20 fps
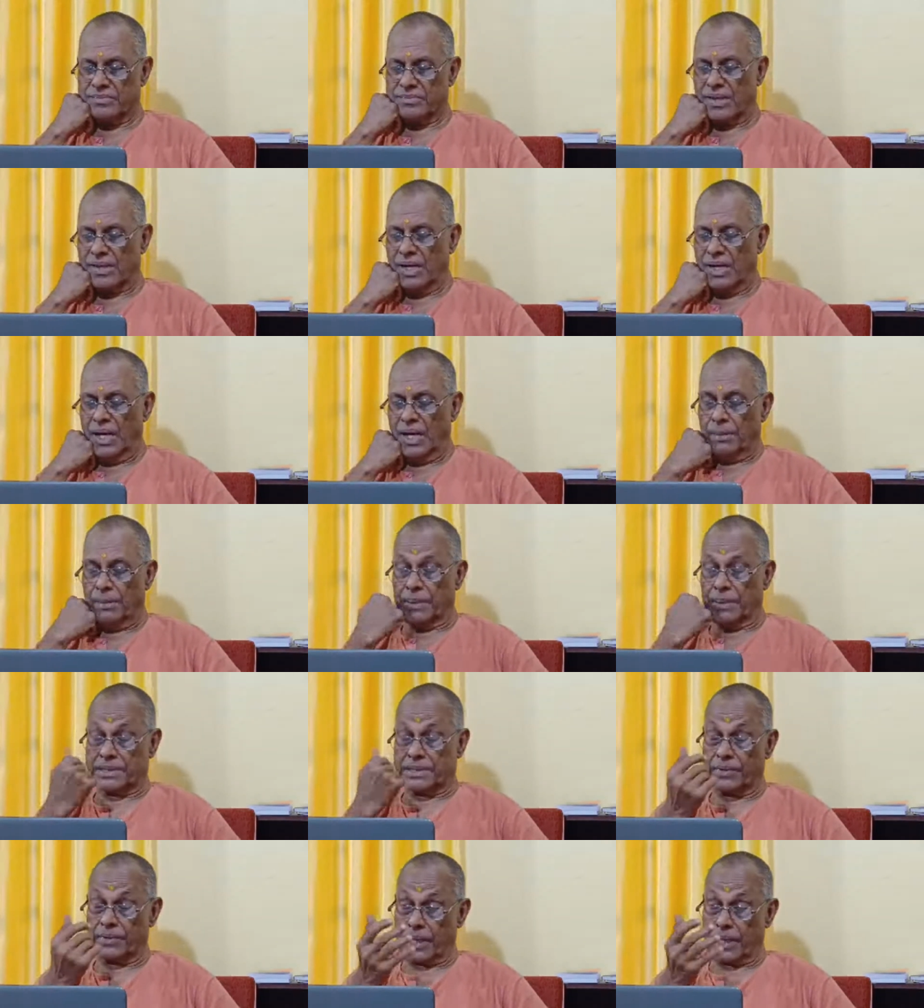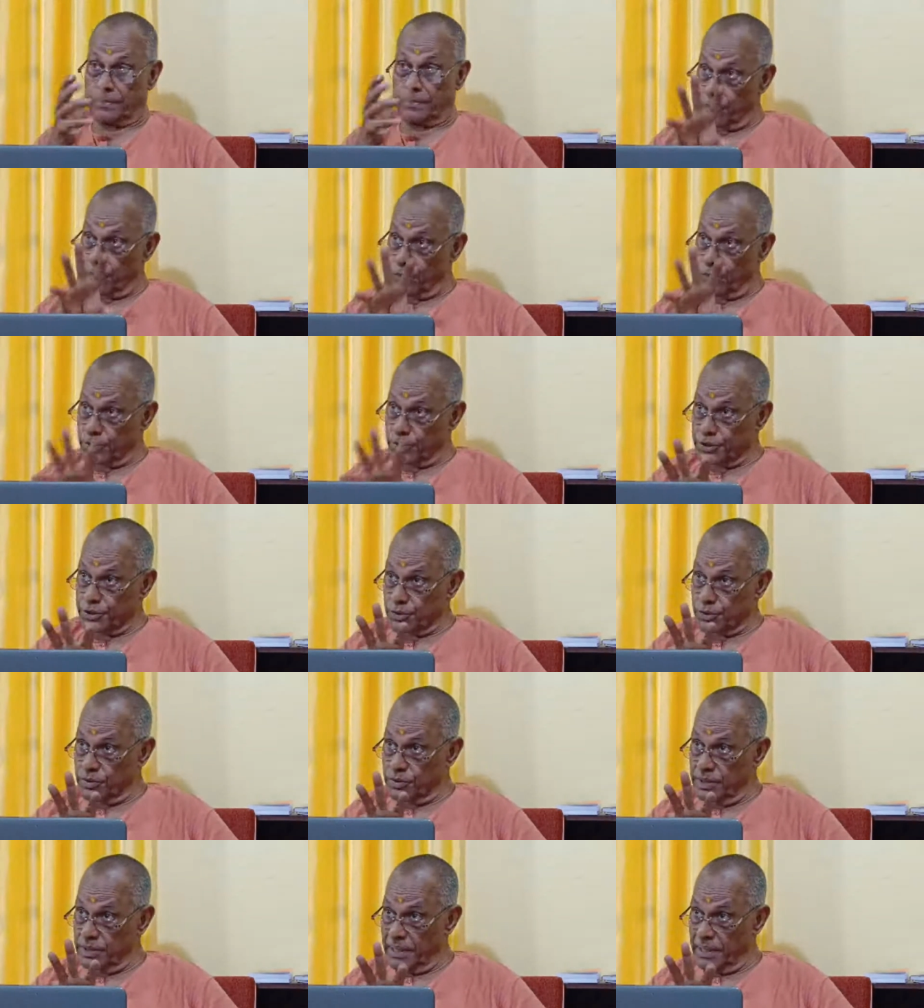but our approach to the
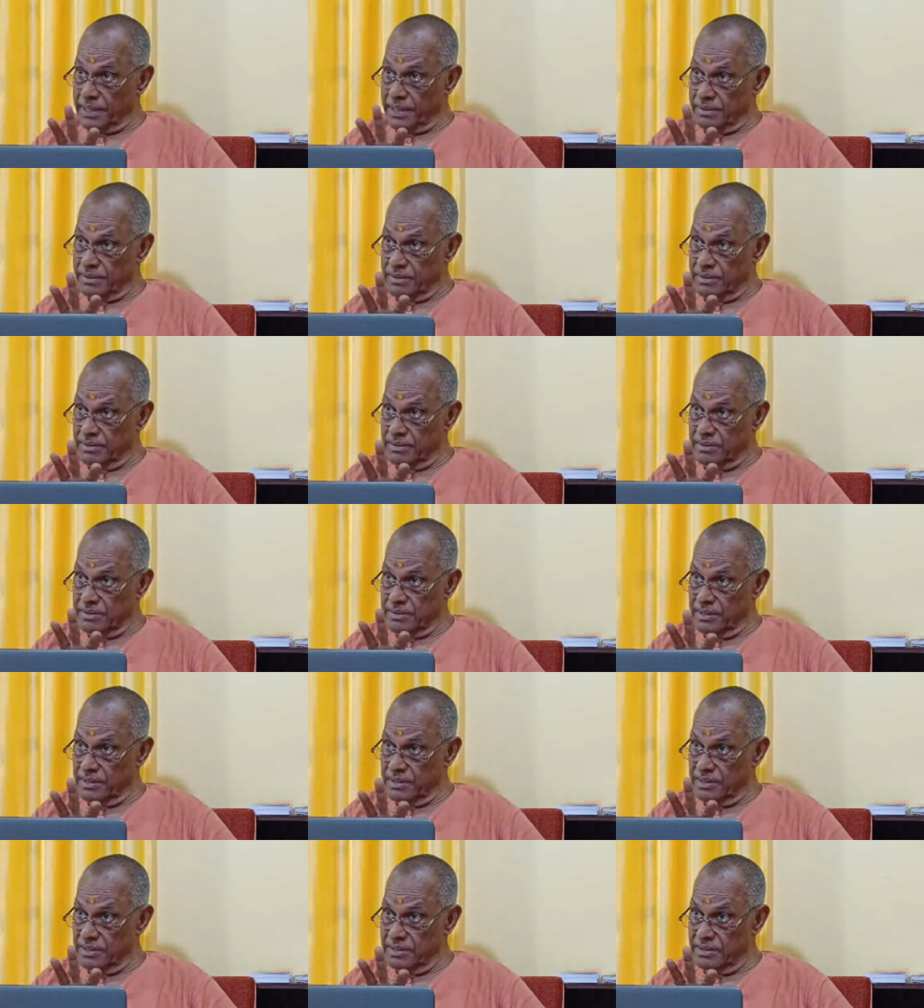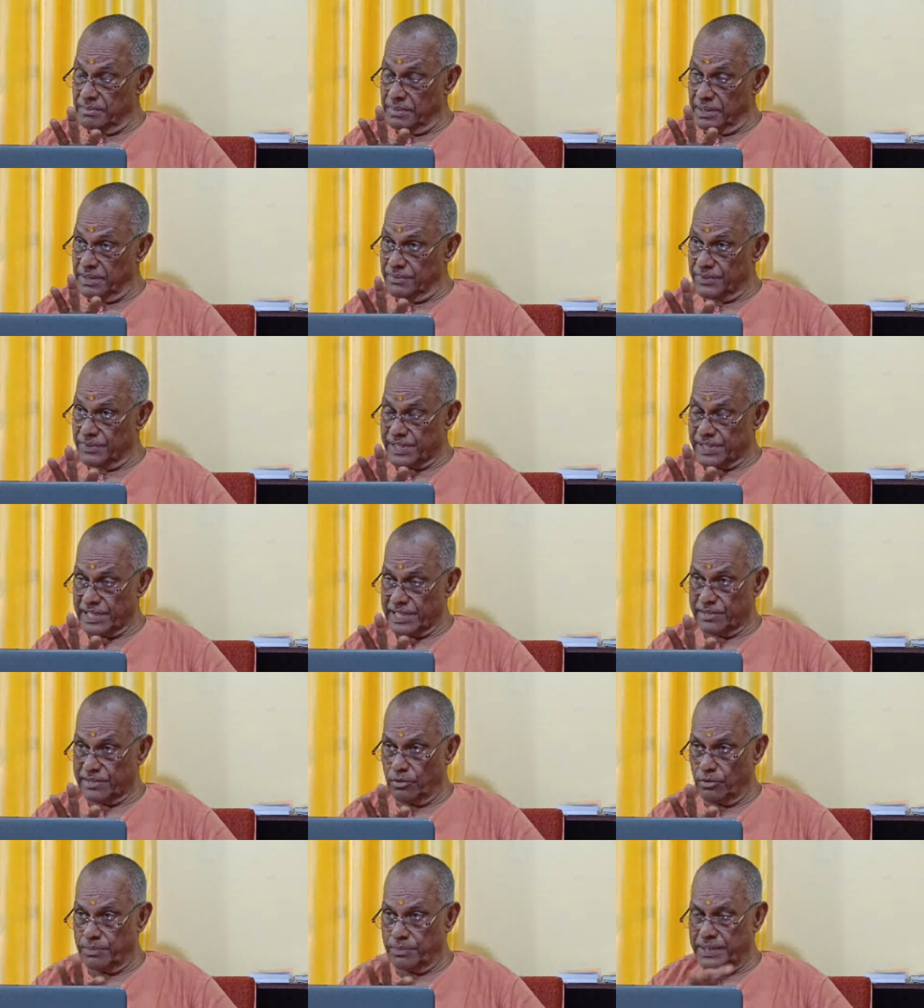manifestation will
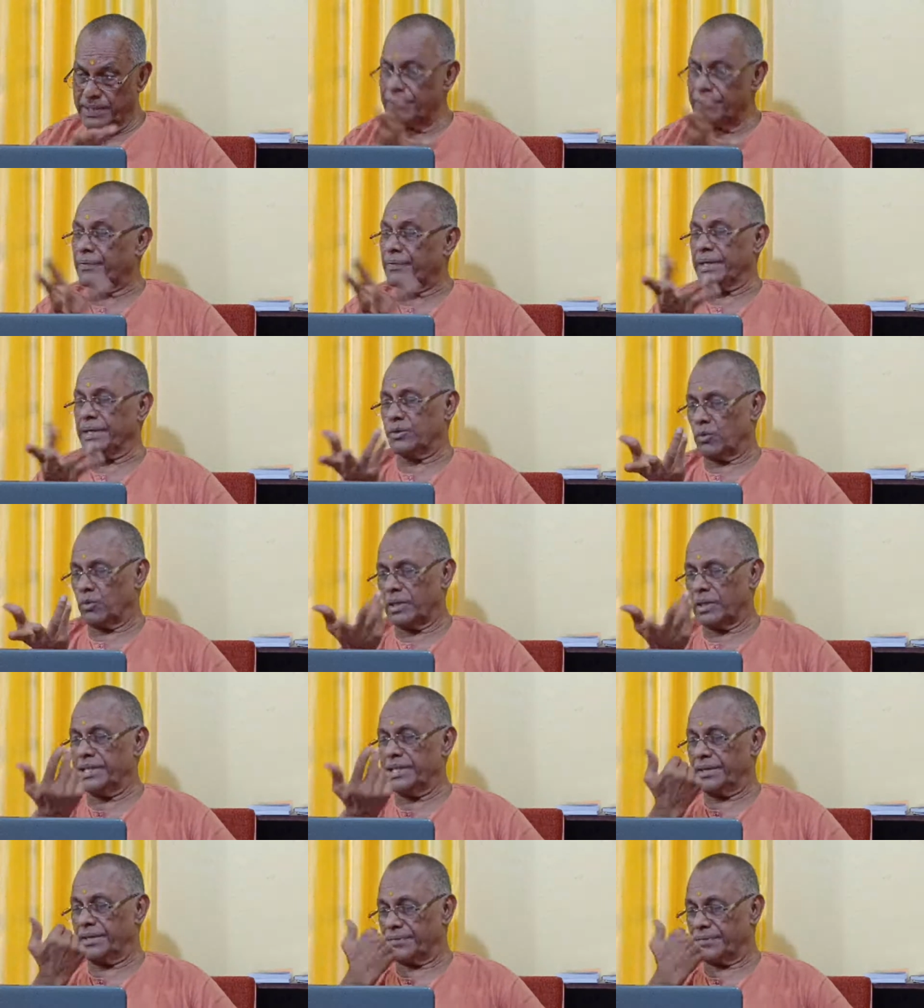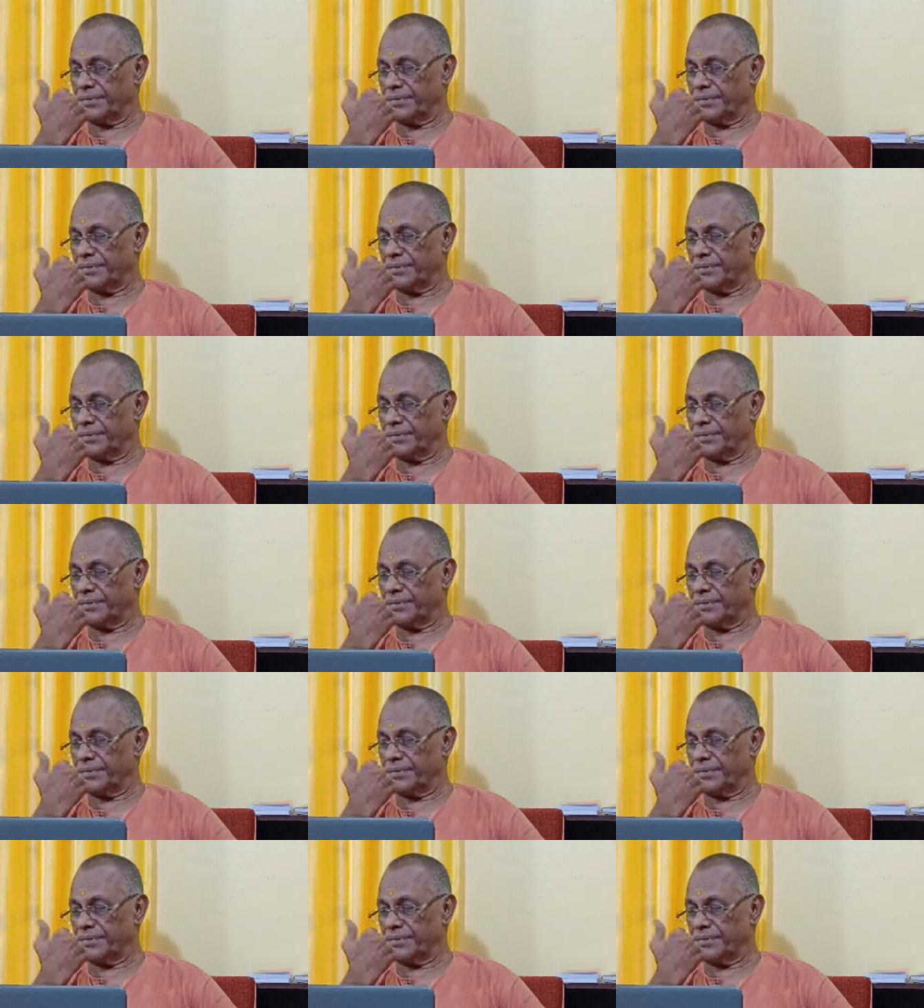be different, totally different.